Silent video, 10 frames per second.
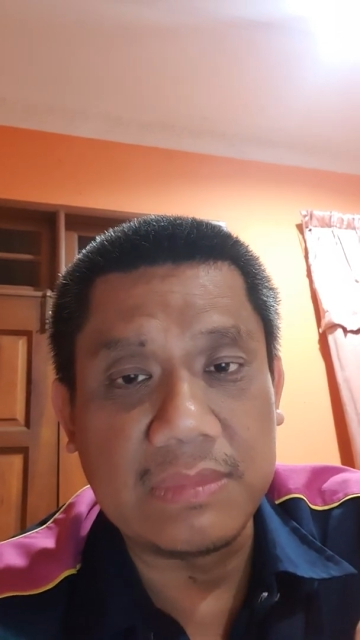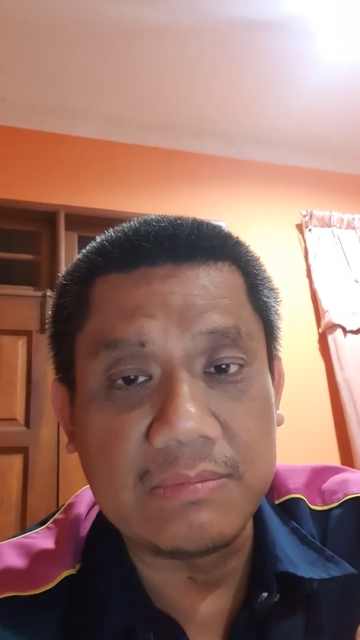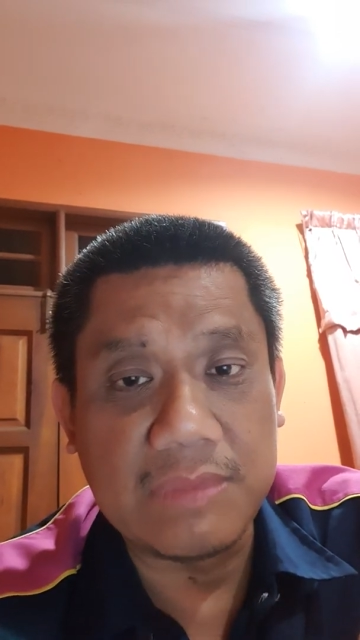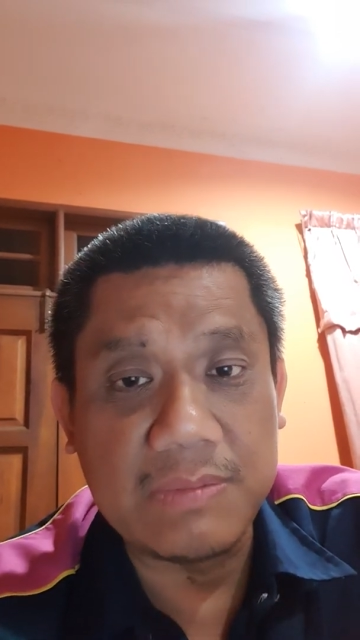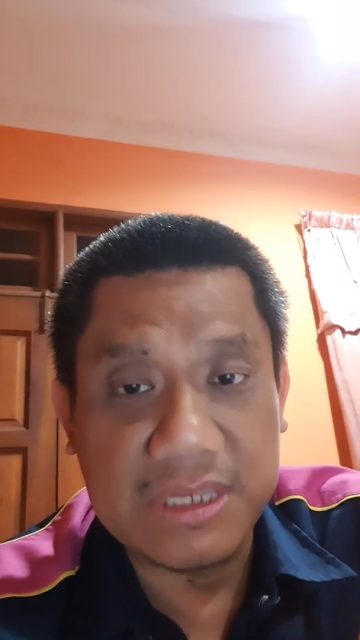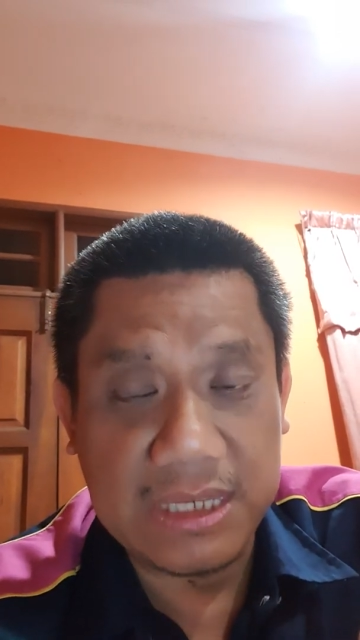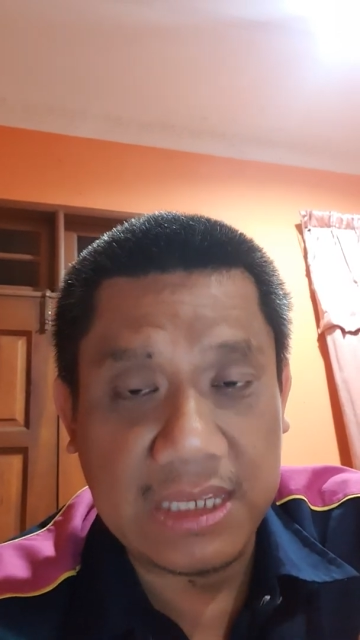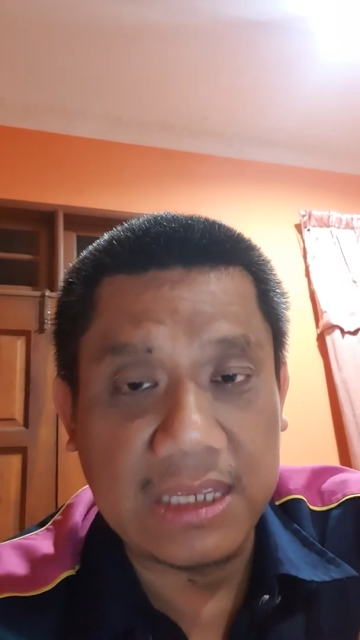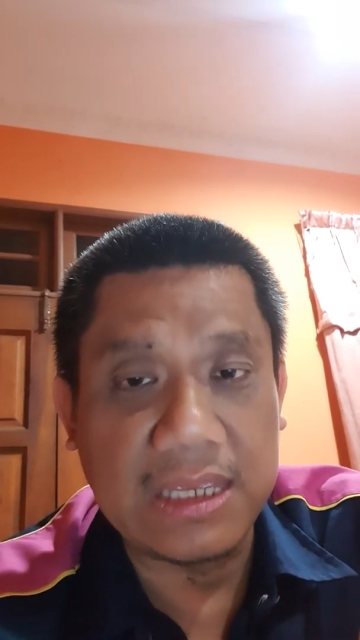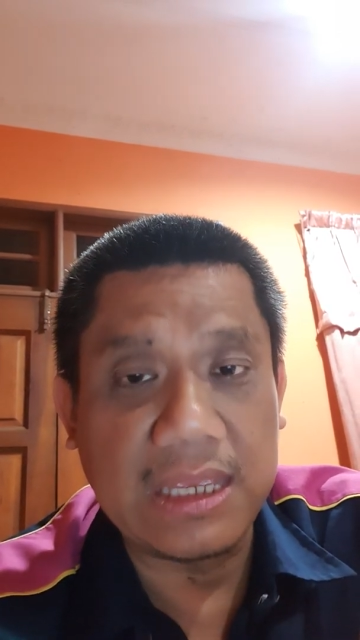
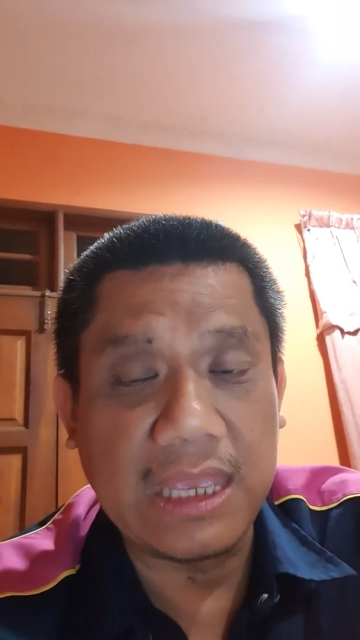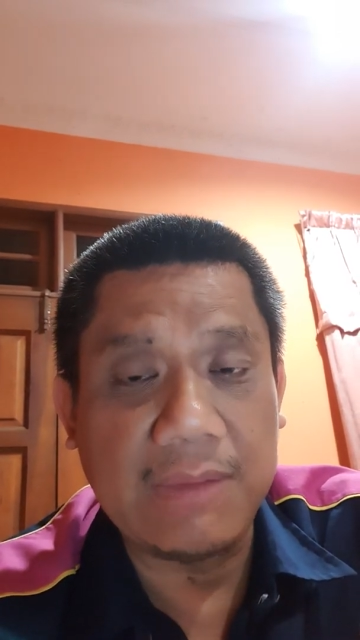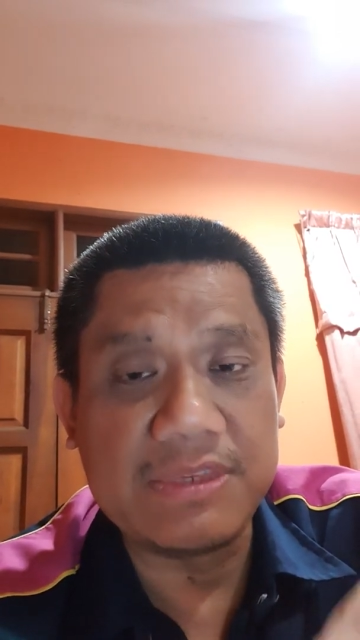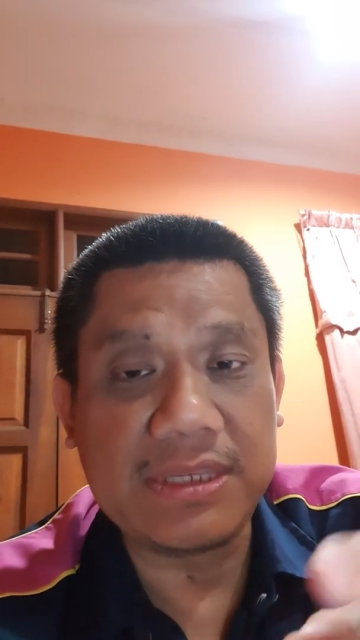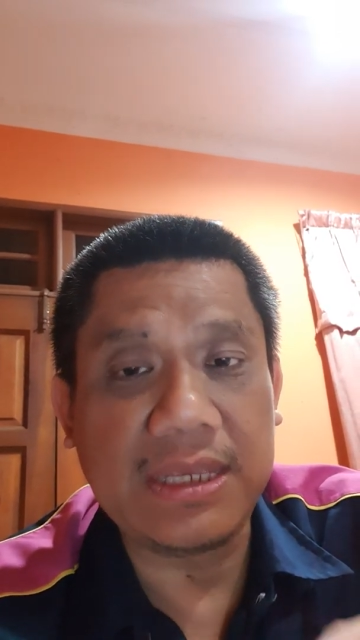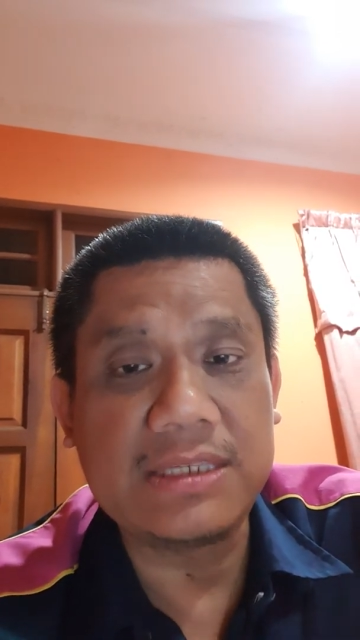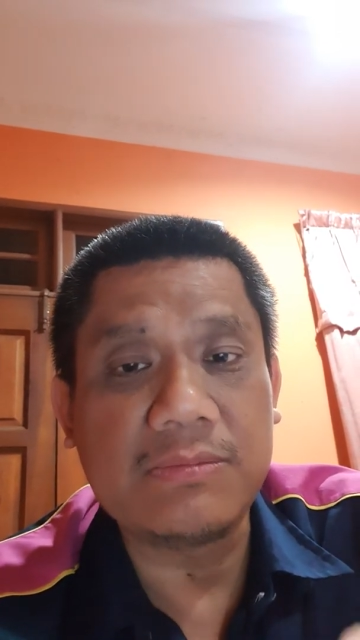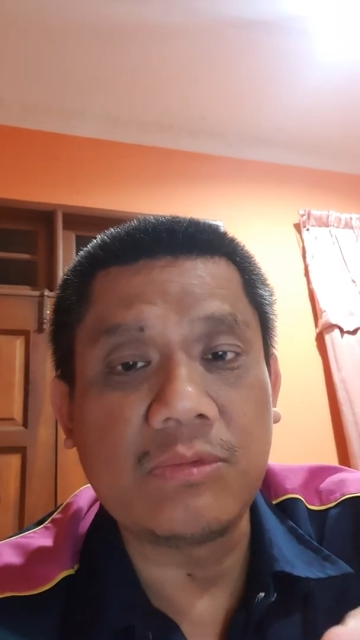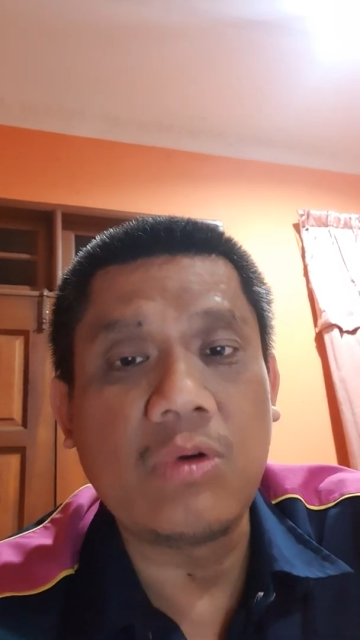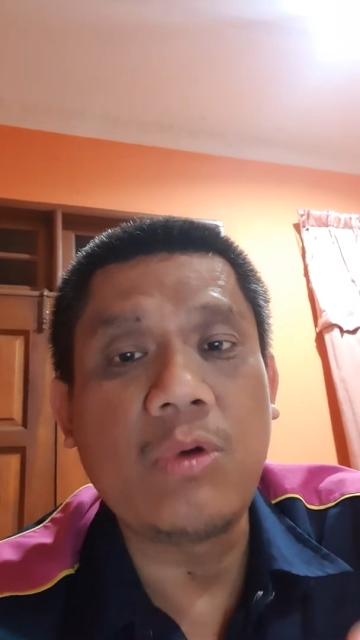MCA. MCA is
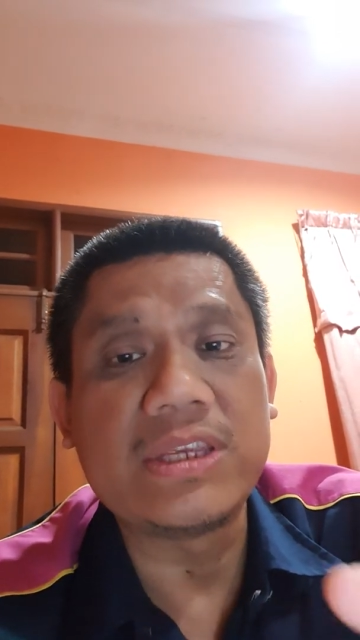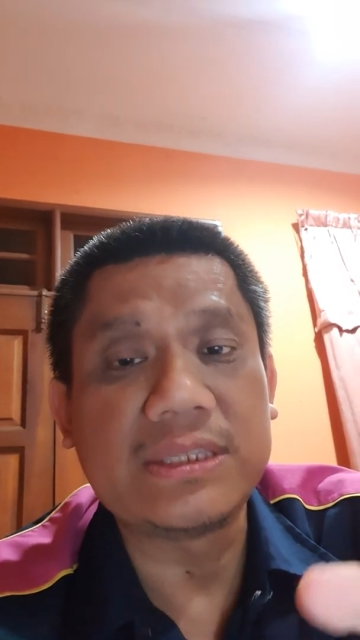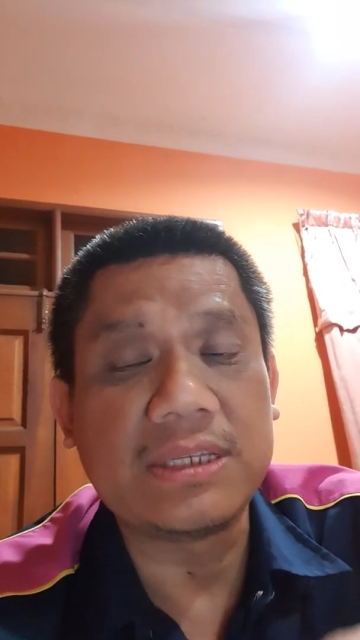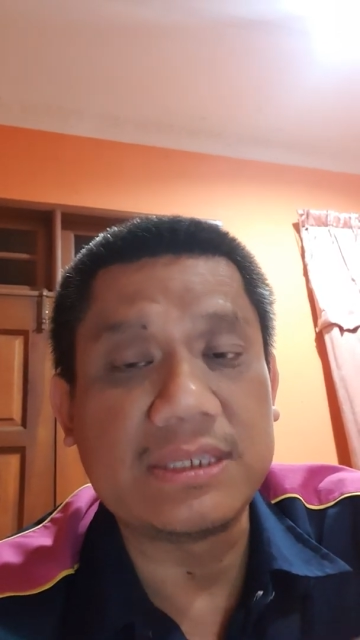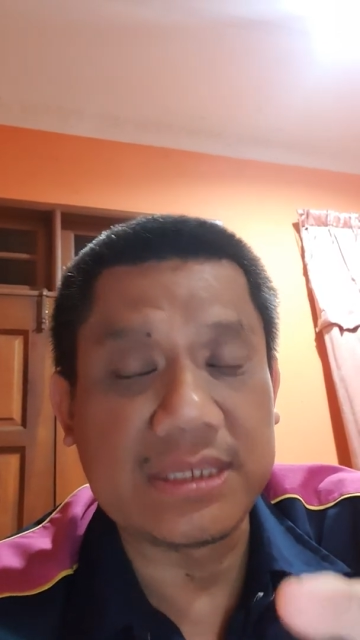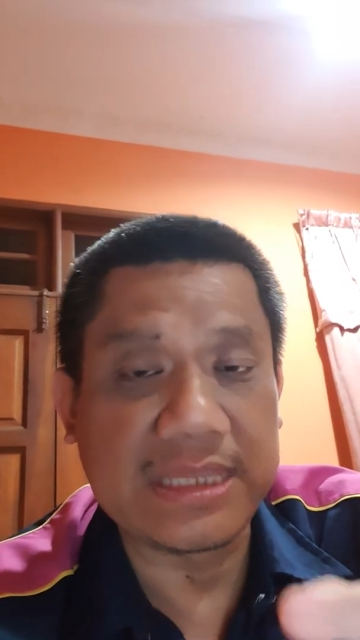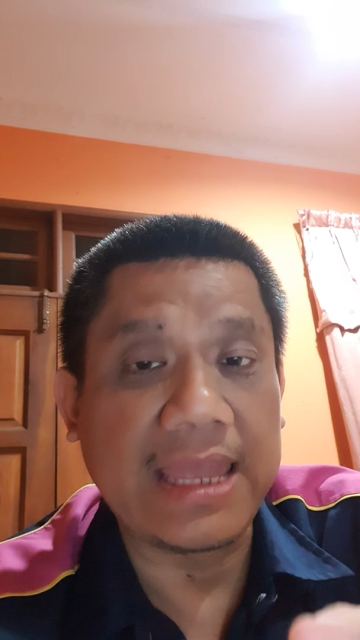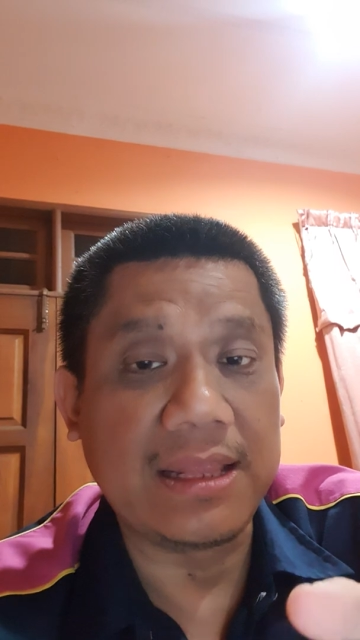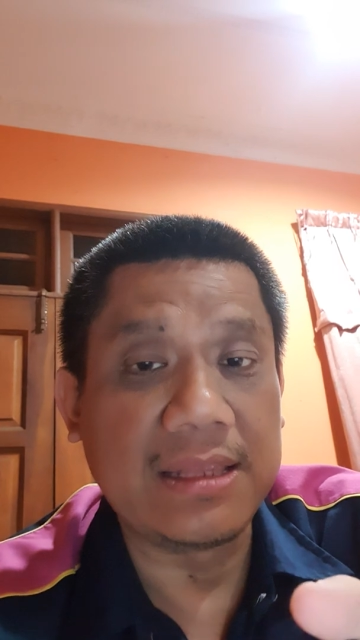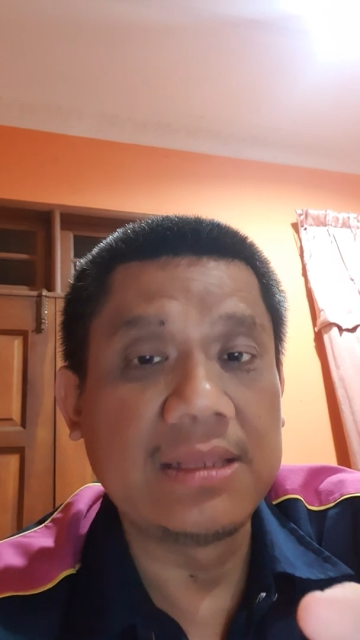more Western style,